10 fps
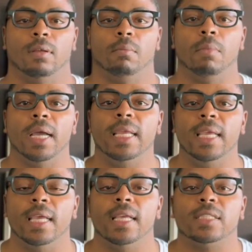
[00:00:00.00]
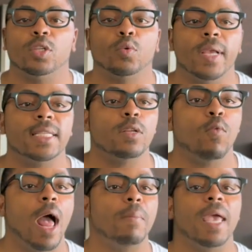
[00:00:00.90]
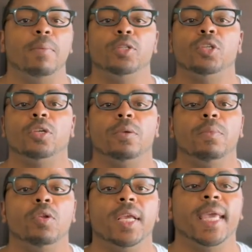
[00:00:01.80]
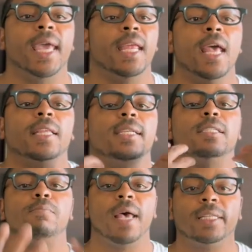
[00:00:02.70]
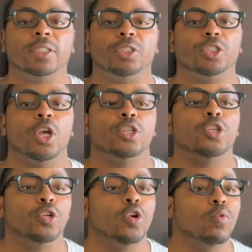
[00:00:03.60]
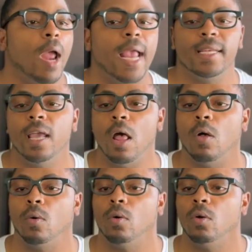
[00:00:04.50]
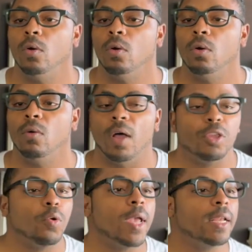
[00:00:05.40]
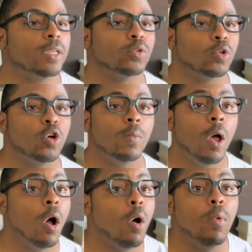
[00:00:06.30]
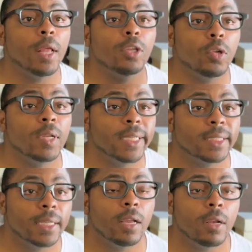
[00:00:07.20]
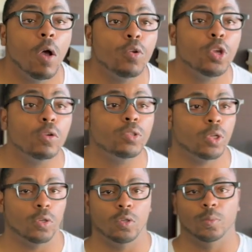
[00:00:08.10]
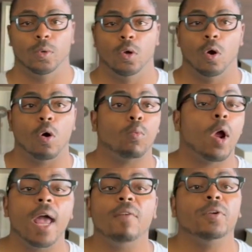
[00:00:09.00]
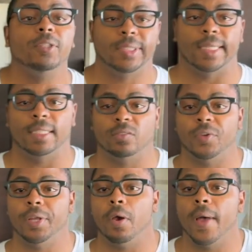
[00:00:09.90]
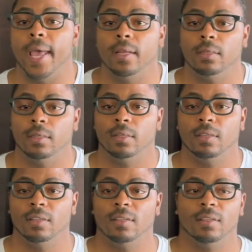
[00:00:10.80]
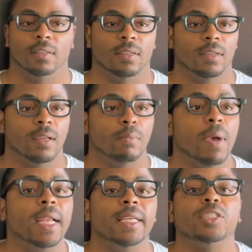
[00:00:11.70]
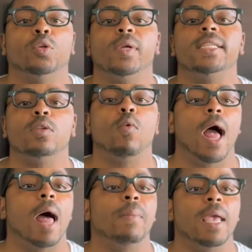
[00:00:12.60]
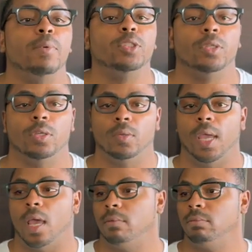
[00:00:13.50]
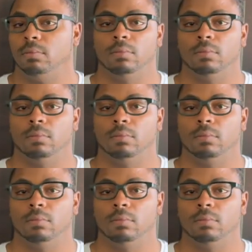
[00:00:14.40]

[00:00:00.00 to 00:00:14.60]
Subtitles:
Money is the reason why I'm able to communicate this message to you right now. Whether you're in this room or whether you're listening on YouTube or wherever you're seeing this video at. Money is the reason why I'm able to do that.